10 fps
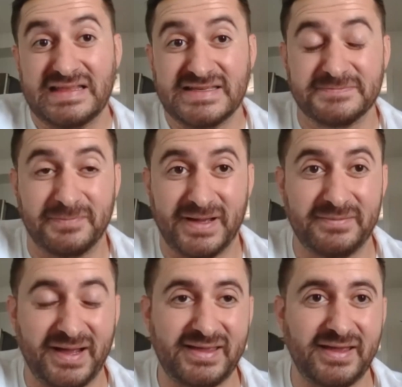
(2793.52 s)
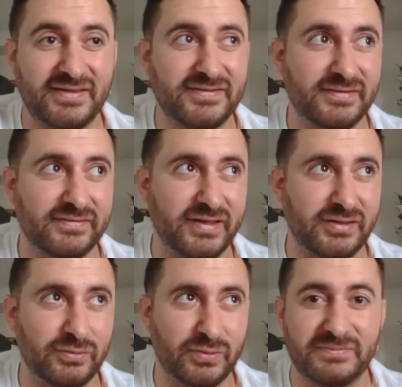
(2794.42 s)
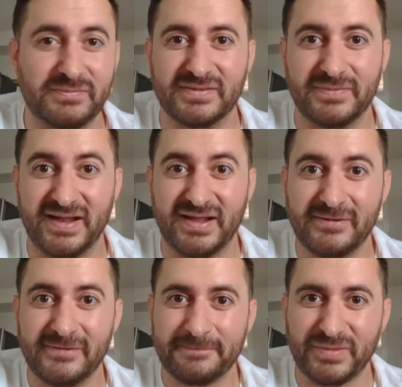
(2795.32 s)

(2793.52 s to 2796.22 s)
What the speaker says: at least in my case, I was like, you want to be the beta